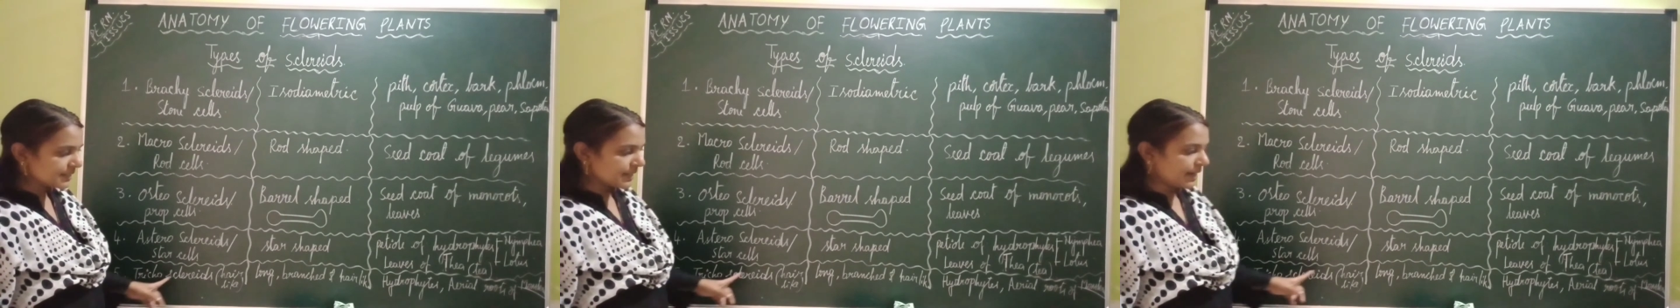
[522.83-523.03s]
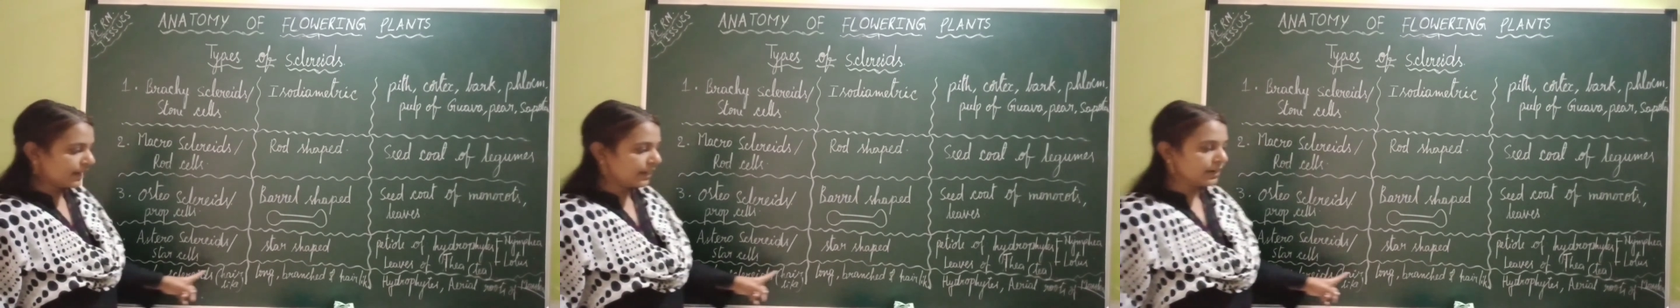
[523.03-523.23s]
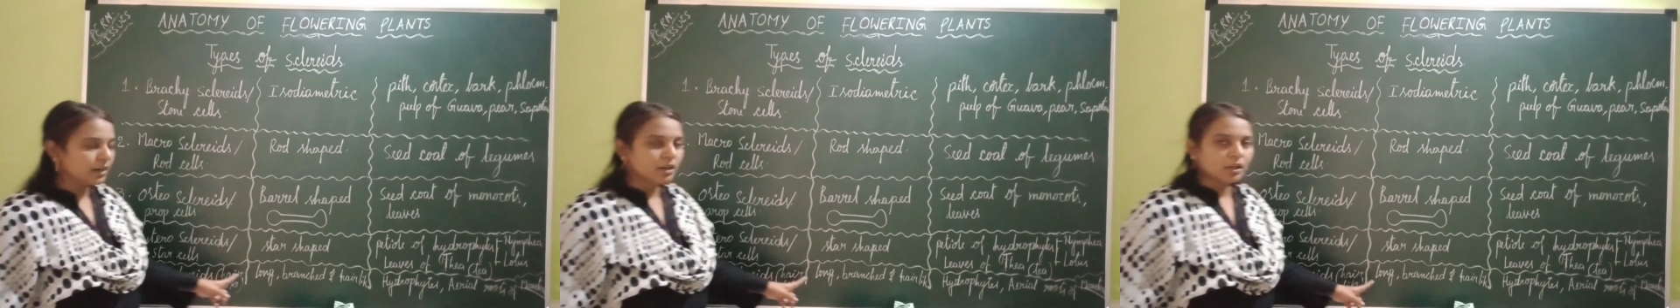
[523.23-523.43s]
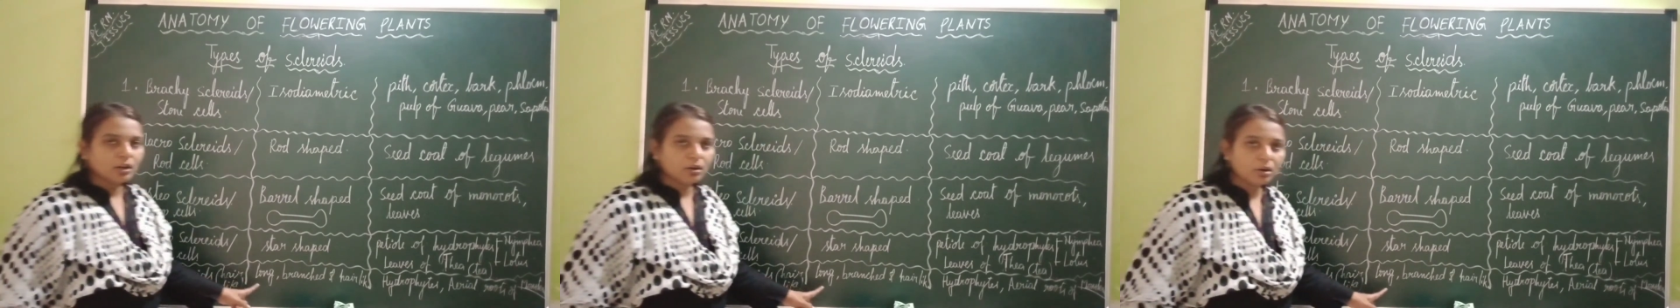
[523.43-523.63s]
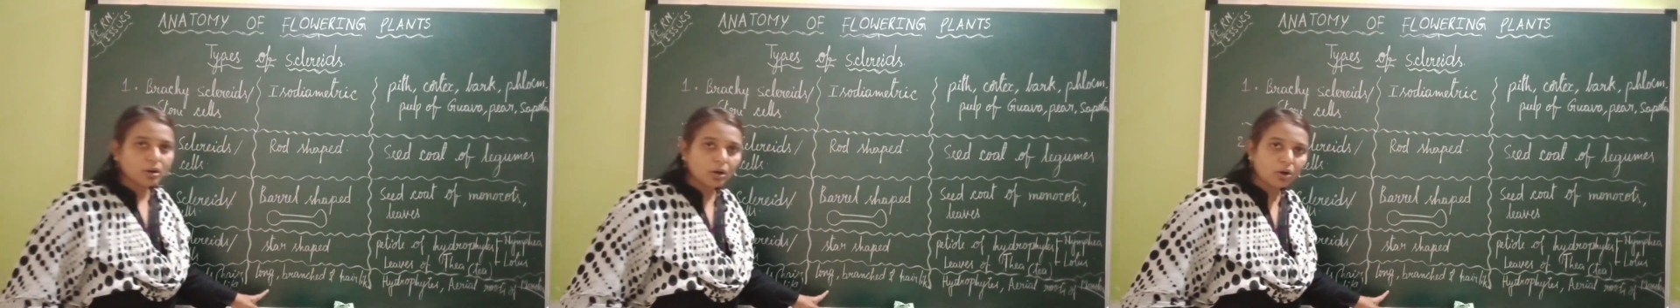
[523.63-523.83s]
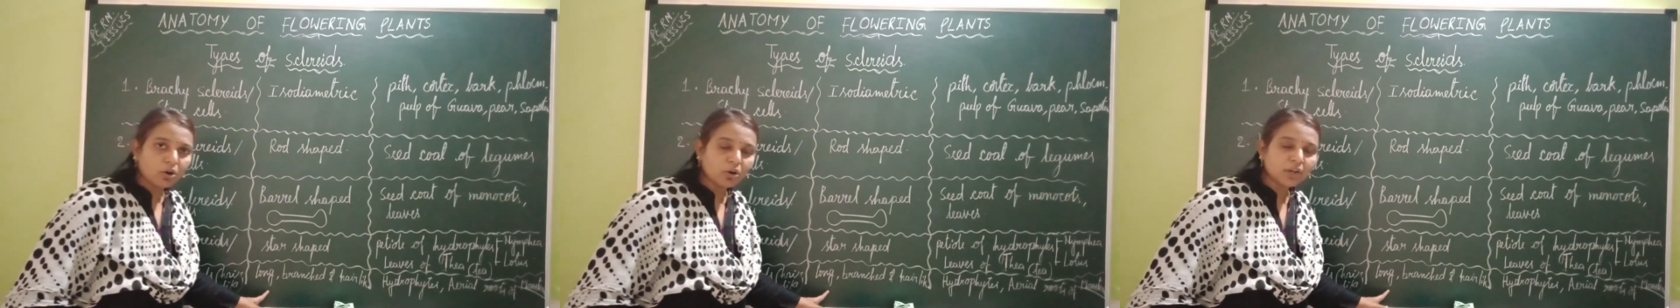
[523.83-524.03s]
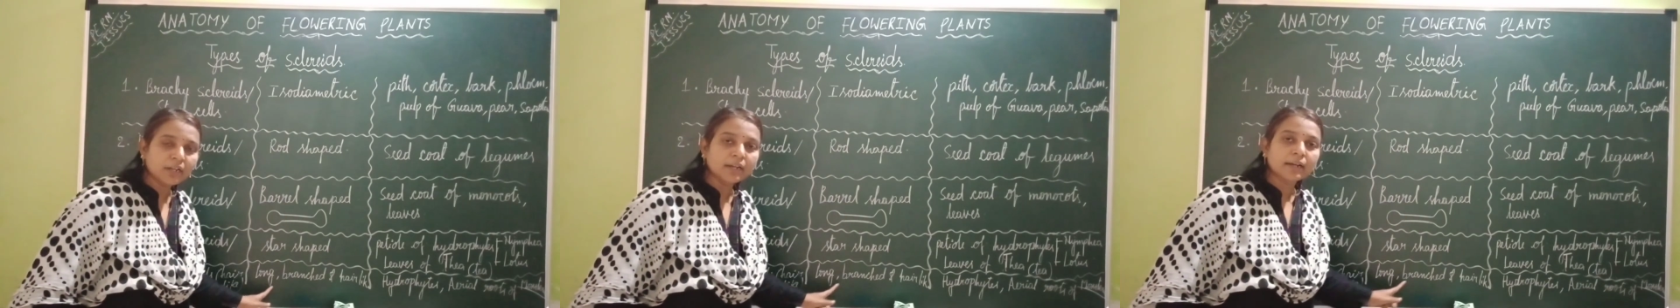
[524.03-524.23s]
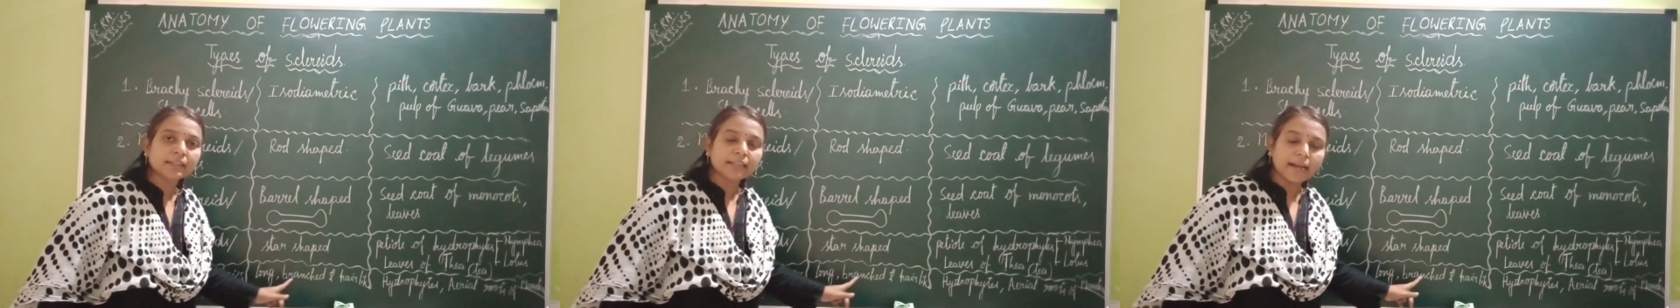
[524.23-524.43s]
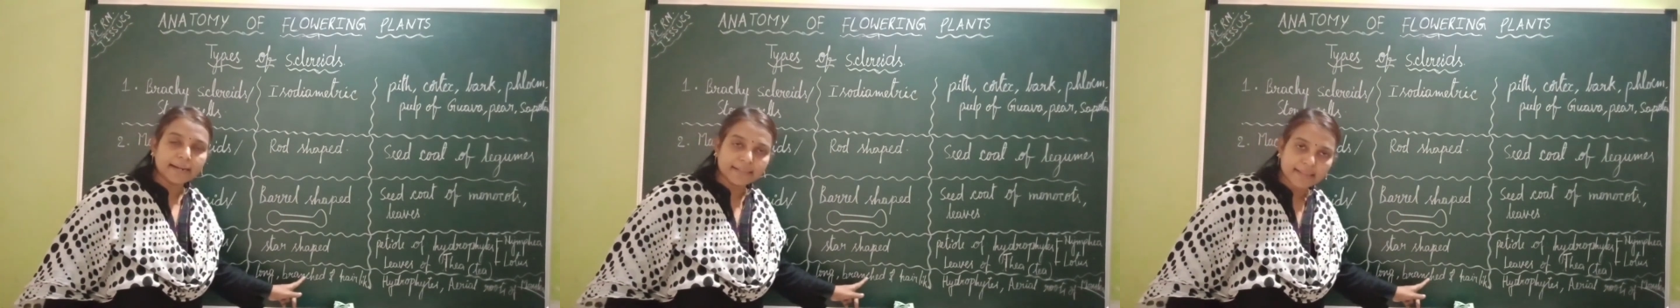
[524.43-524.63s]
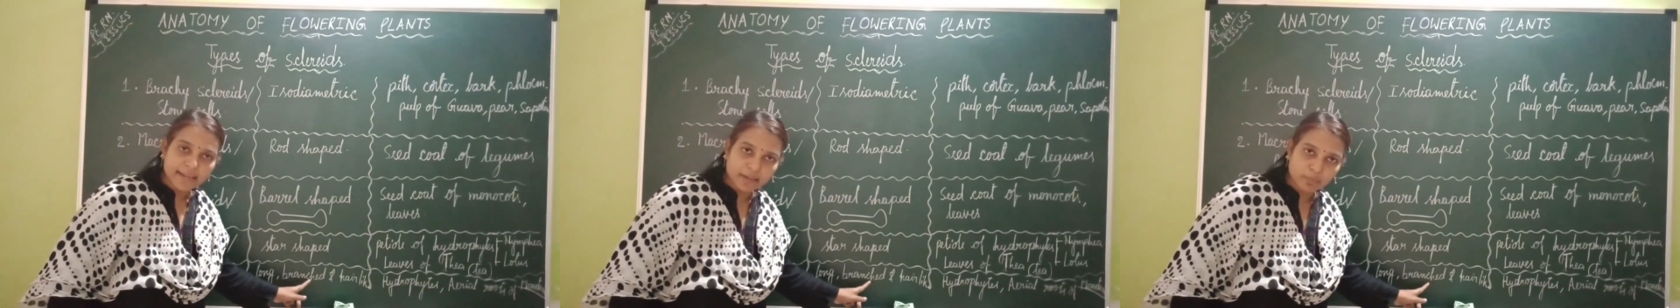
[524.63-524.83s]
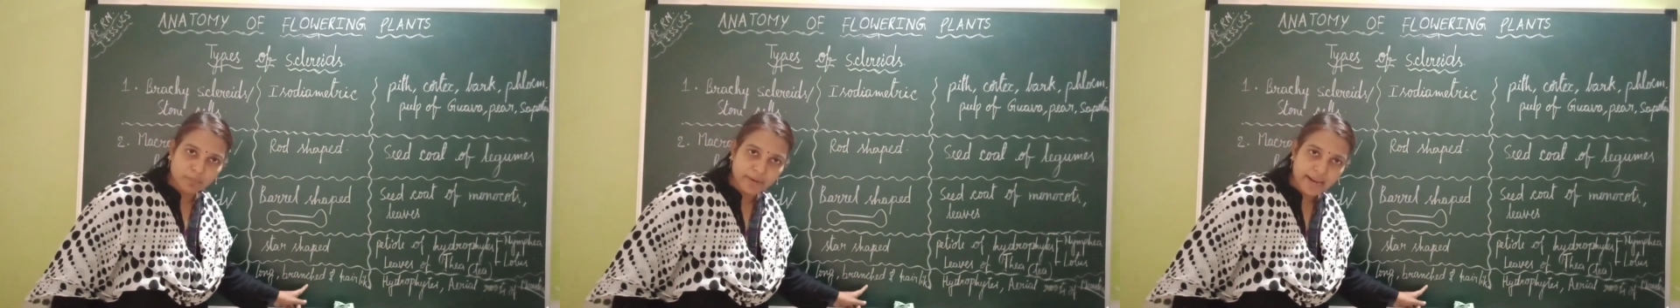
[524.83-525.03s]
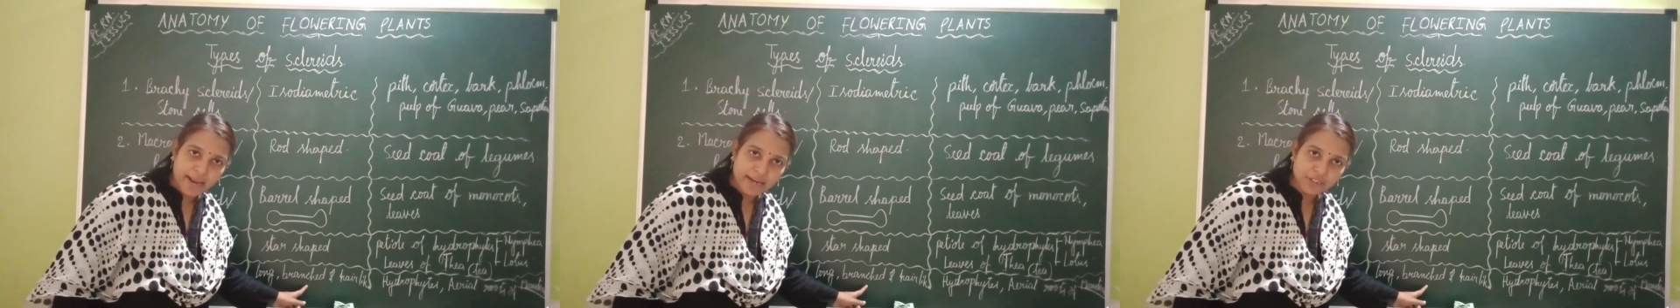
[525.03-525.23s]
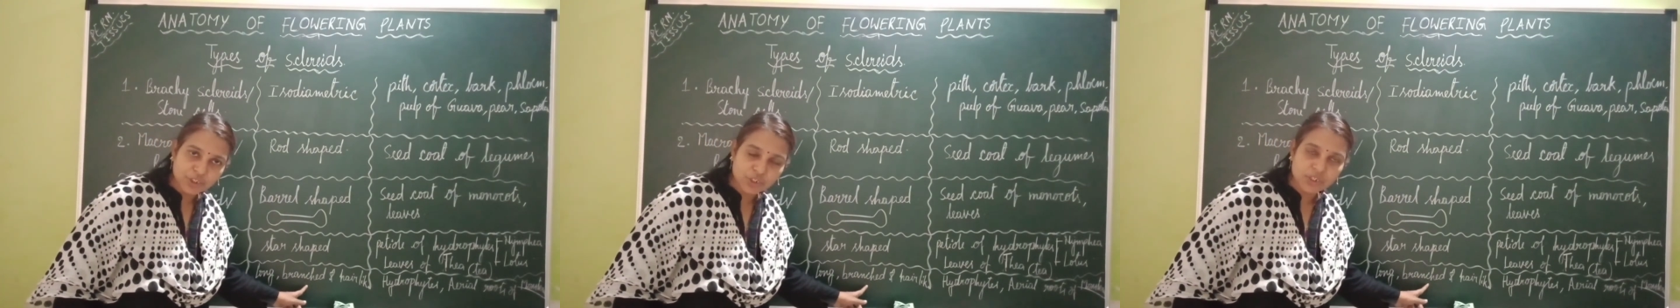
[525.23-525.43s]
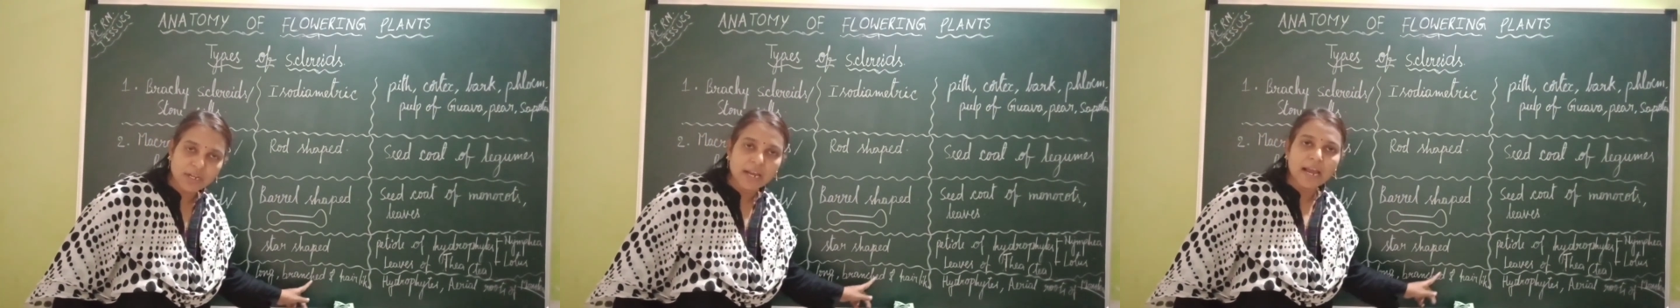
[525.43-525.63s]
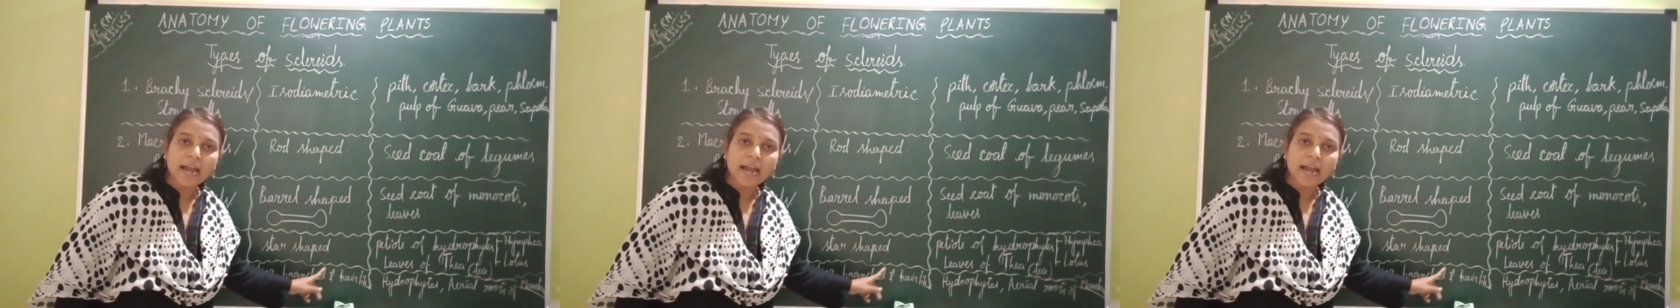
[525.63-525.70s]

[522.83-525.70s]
are long and they are branched